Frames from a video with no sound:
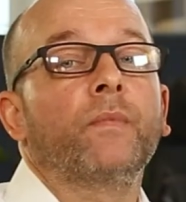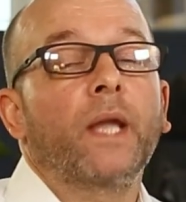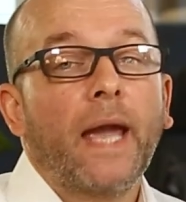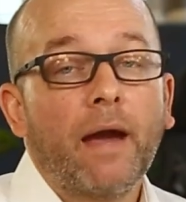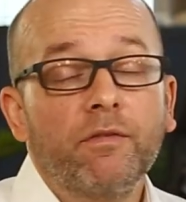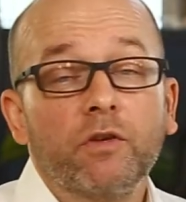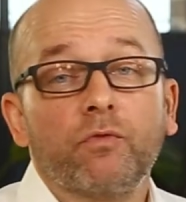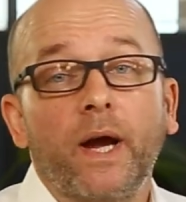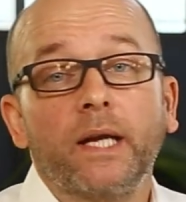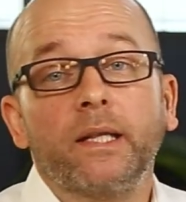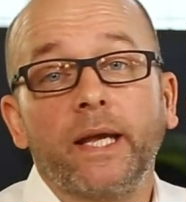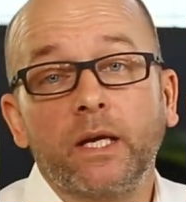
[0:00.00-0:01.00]
Having the right
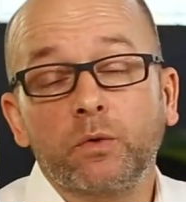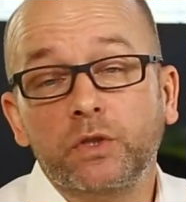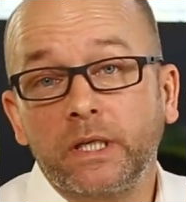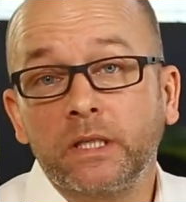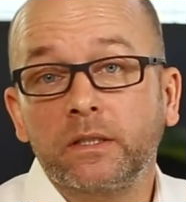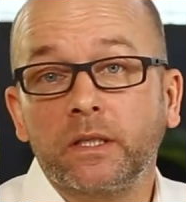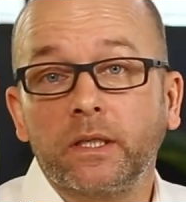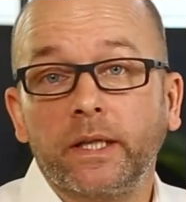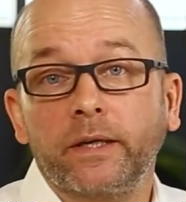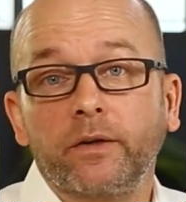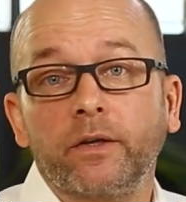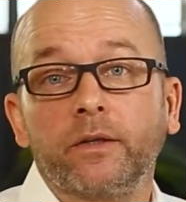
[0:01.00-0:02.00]
language settings in
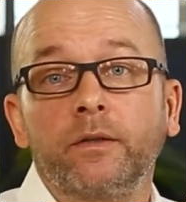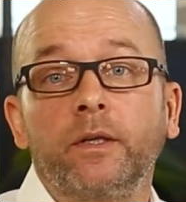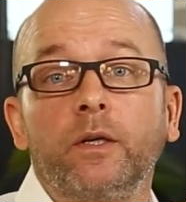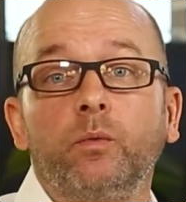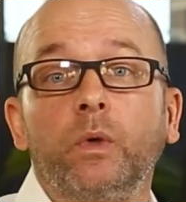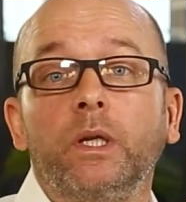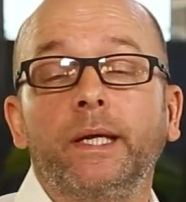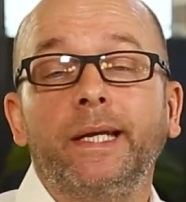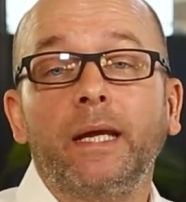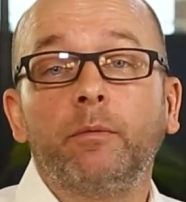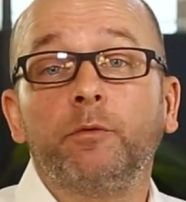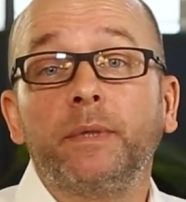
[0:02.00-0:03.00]
ClickLearn will
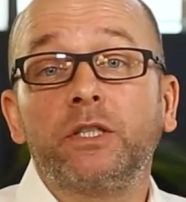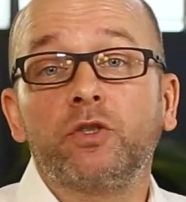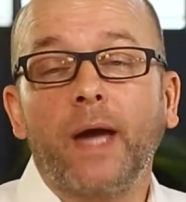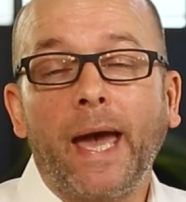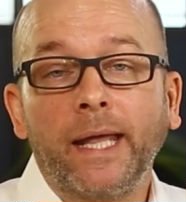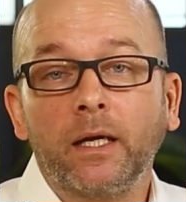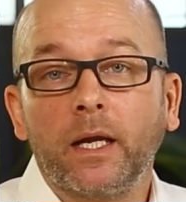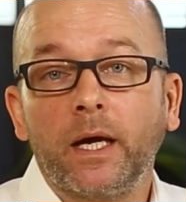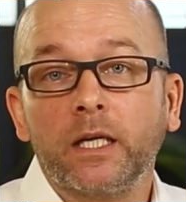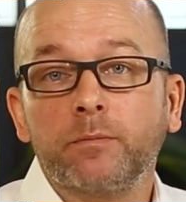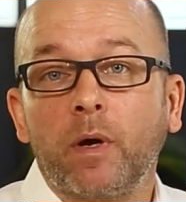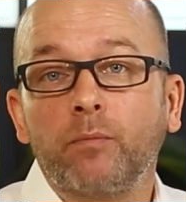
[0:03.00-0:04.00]
enable me to
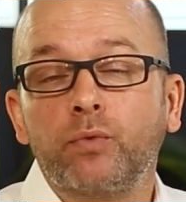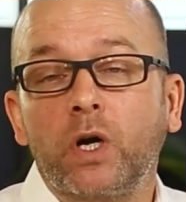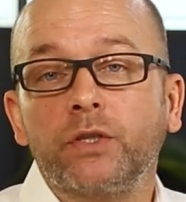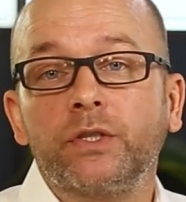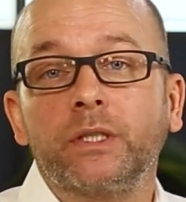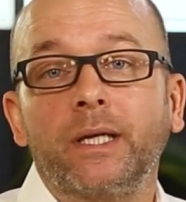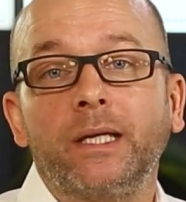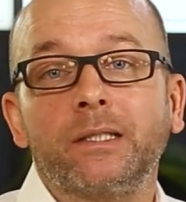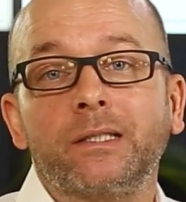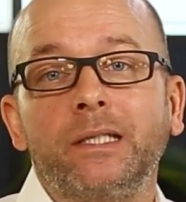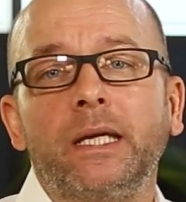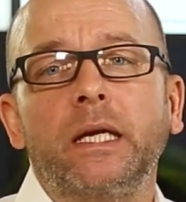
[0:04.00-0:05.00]
analyze my project and
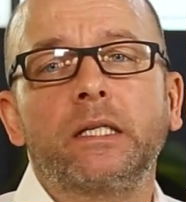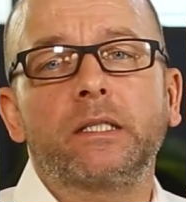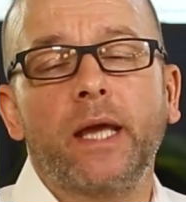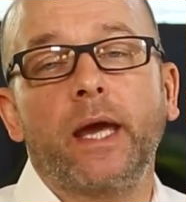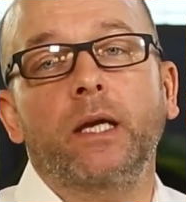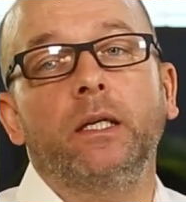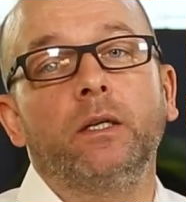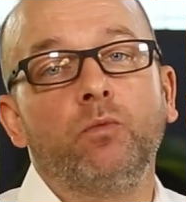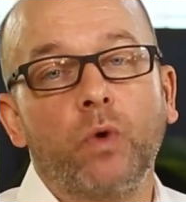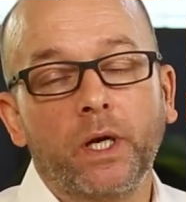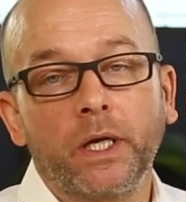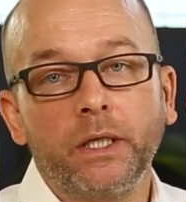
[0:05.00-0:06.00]
see exactly
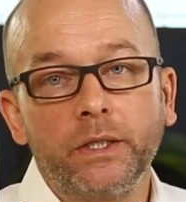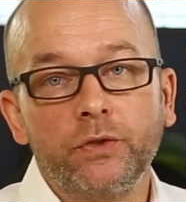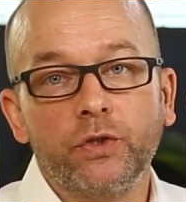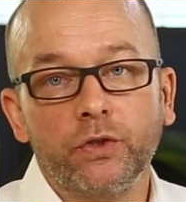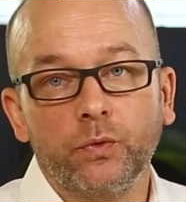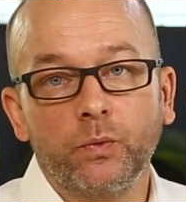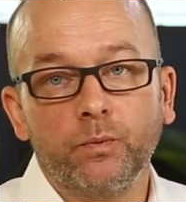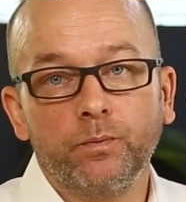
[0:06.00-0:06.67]
what I need to do.